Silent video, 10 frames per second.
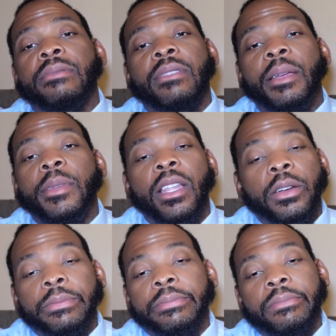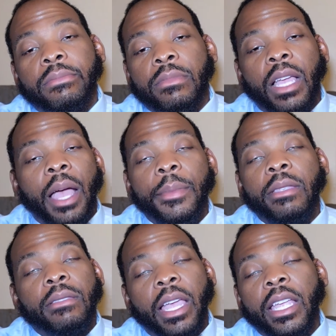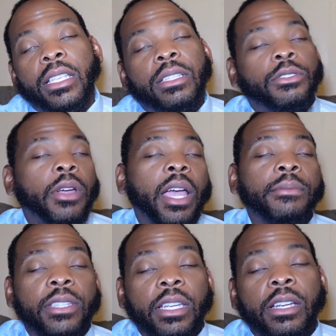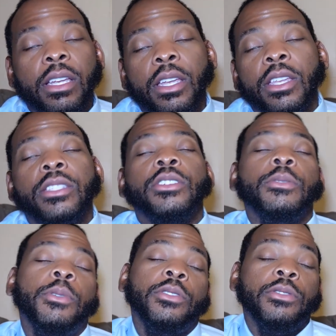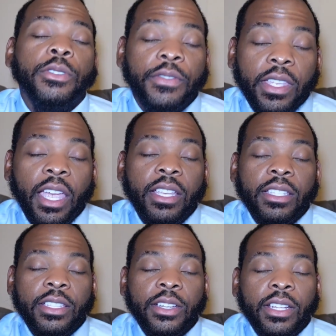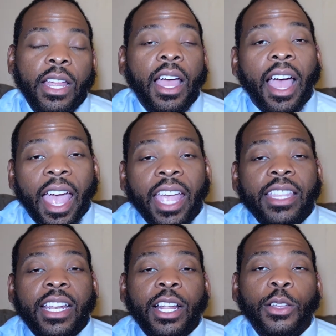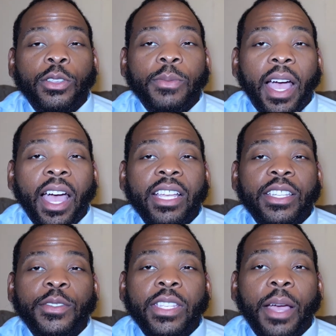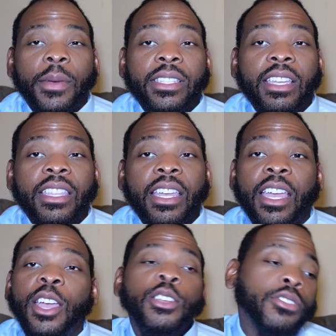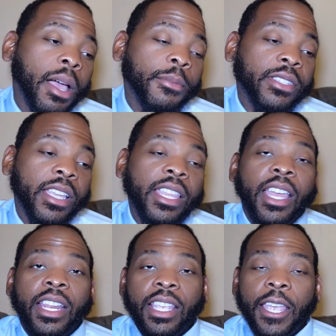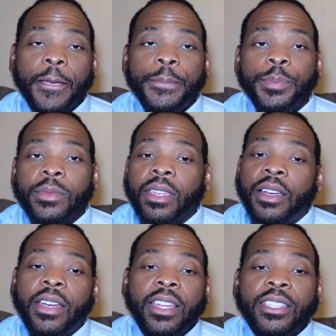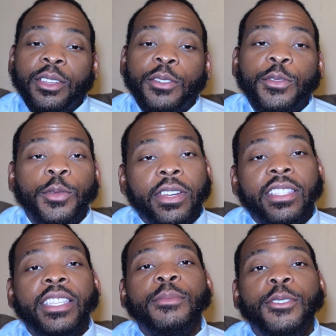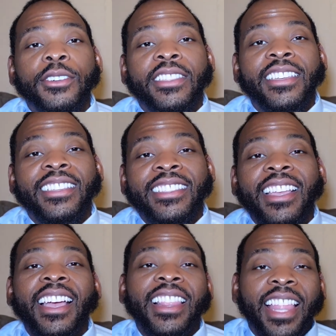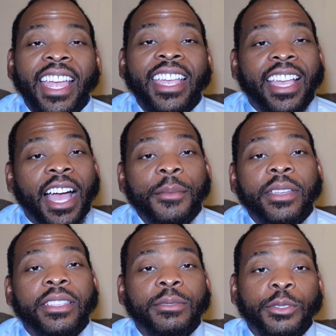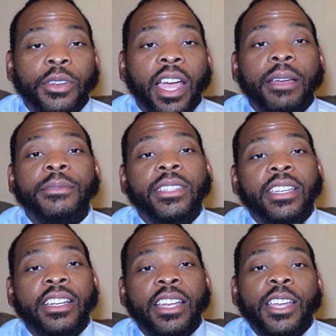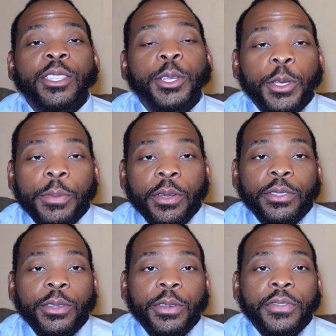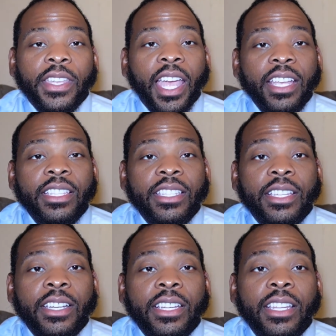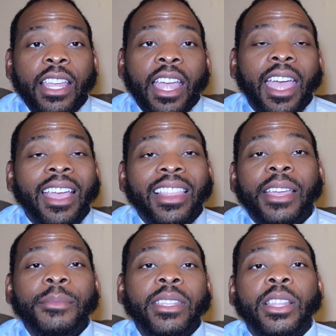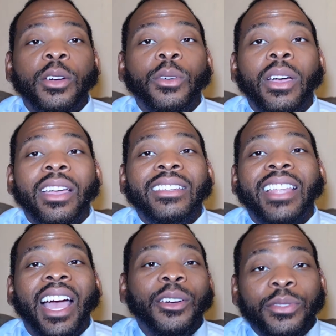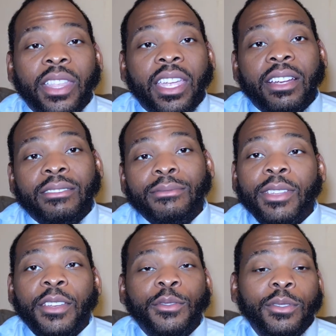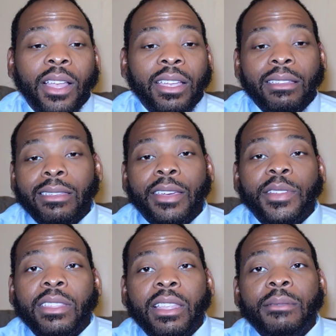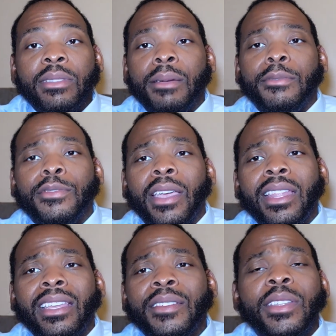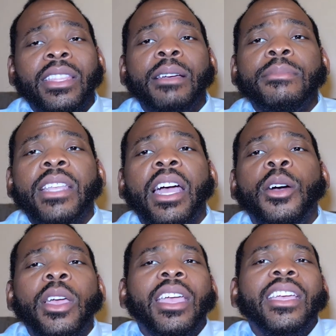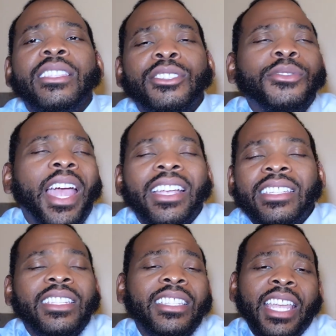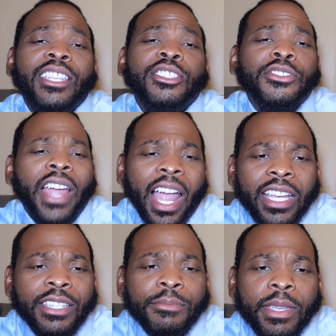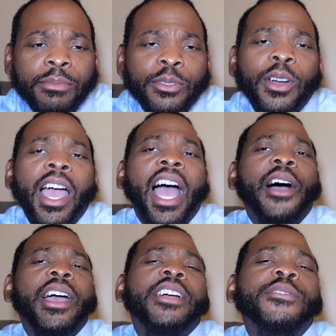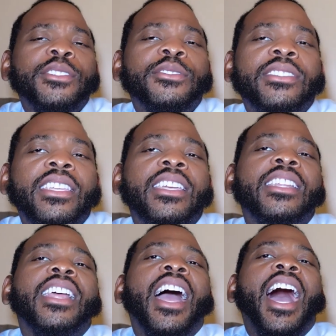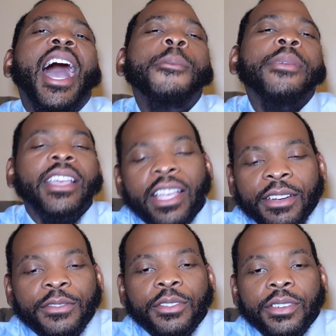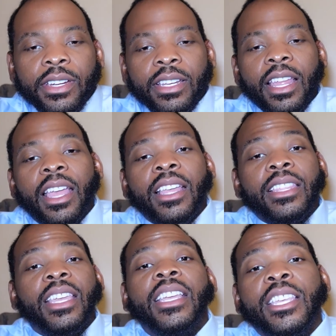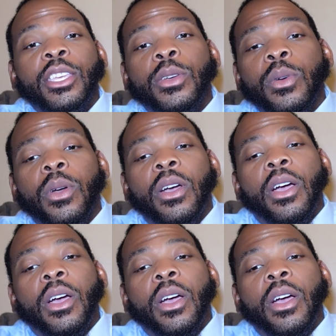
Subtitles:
let me know. Comment, like, subscribe, share, turn your post notifications on. I hate that I close my eyes every time I say that, so I'm going to say that again. All right, so if you want to see more of this, like, comment, subscribe, share, turn your post notifications on, and let me know down there. If you like it, give it a thumbs up. If you hate it, give it a thumbs down. Interaction is interaction, people. However you see it, I'm here for it. Thank you